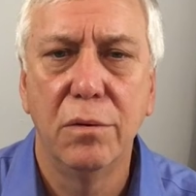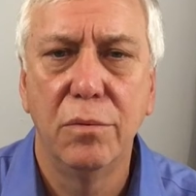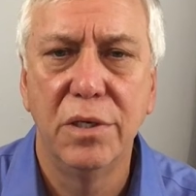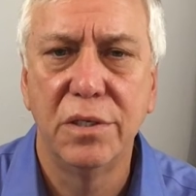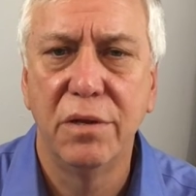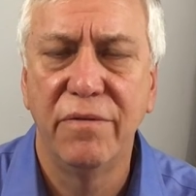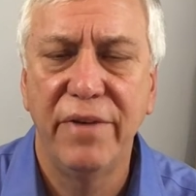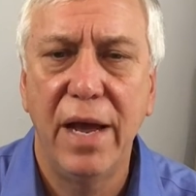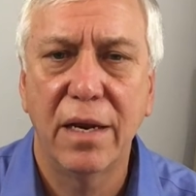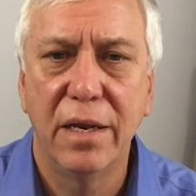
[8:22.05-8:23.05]
was the
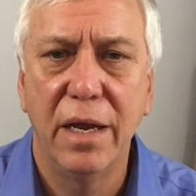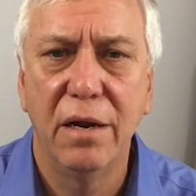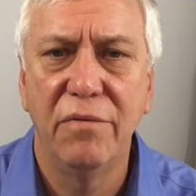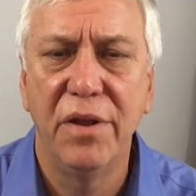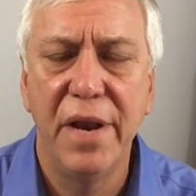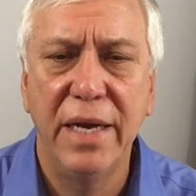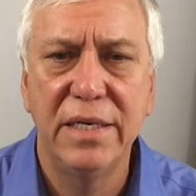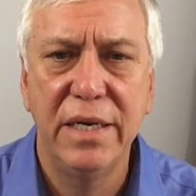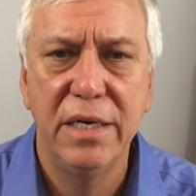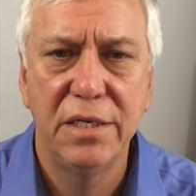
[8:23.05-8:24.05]
fact that of the
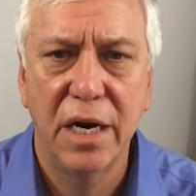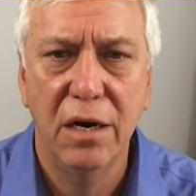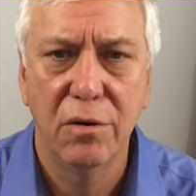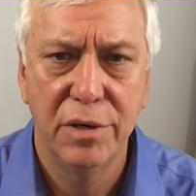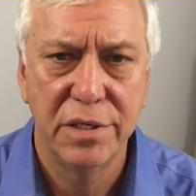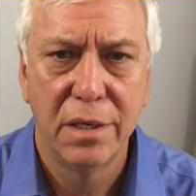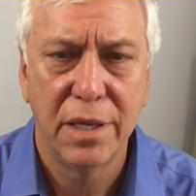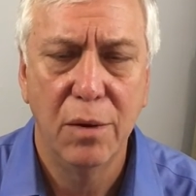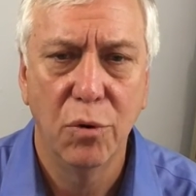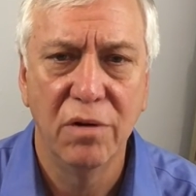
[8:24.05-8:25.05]
19 terrorists
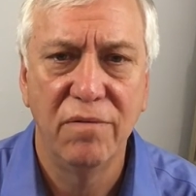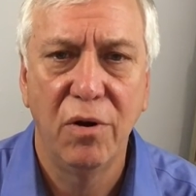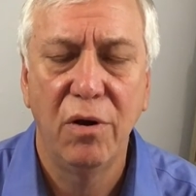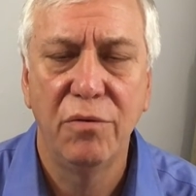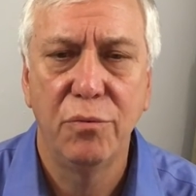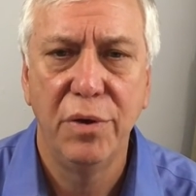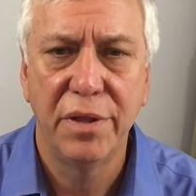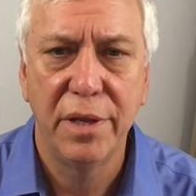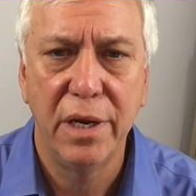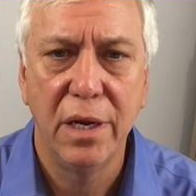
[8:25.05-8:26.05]
that were involved with
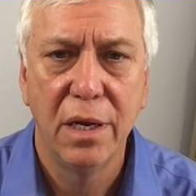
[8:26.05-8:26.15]
the